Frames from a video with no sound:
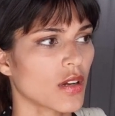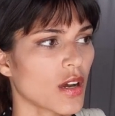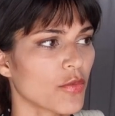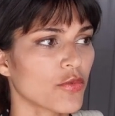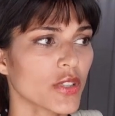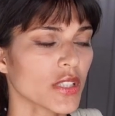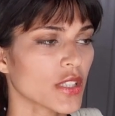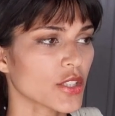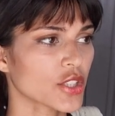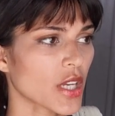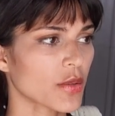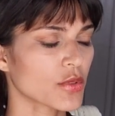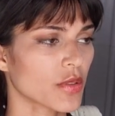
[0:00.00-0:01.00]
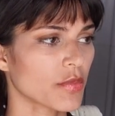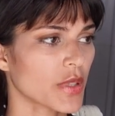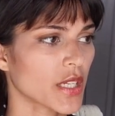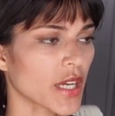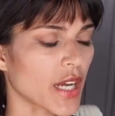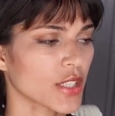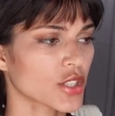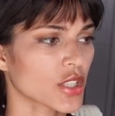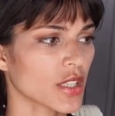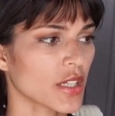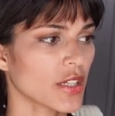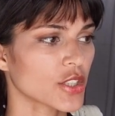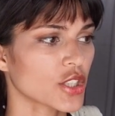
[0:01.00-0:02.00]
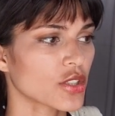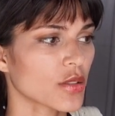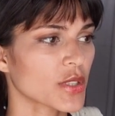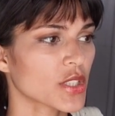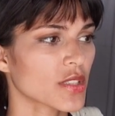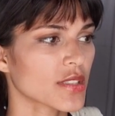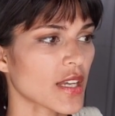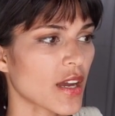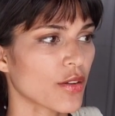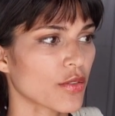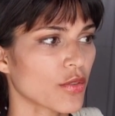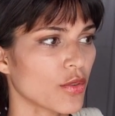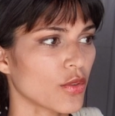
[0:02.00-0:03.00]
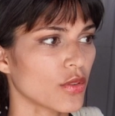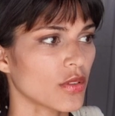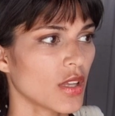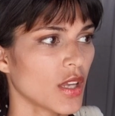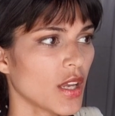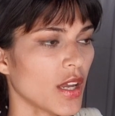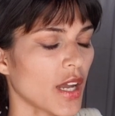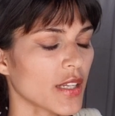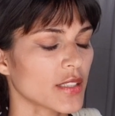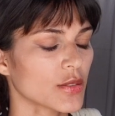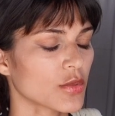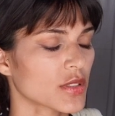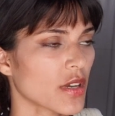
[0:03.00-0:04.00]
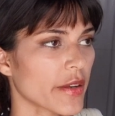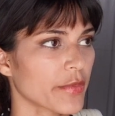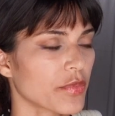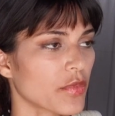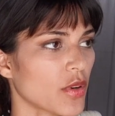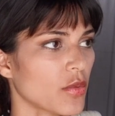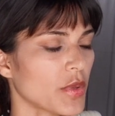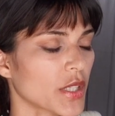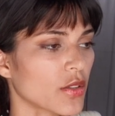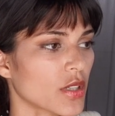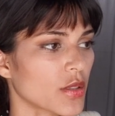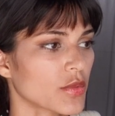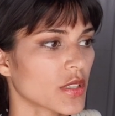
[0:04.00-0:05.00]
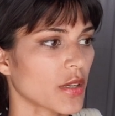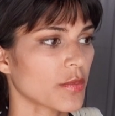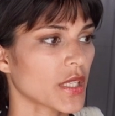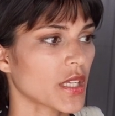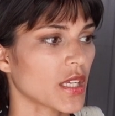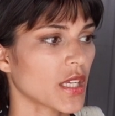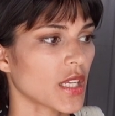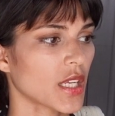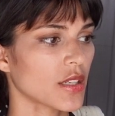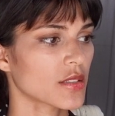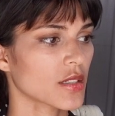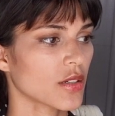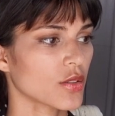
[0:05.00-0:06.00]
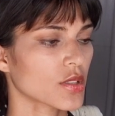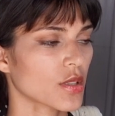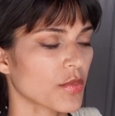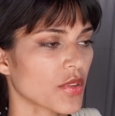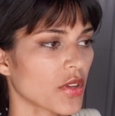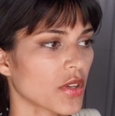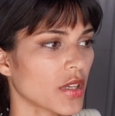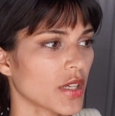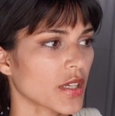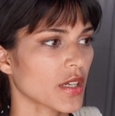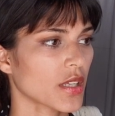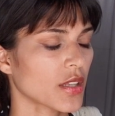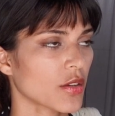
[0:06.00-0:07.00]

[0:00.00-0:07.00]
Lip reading: I'm really ashamed to admit it actually, she took me to Southall, and it was like, oh my god, it was like being in India or something. Like,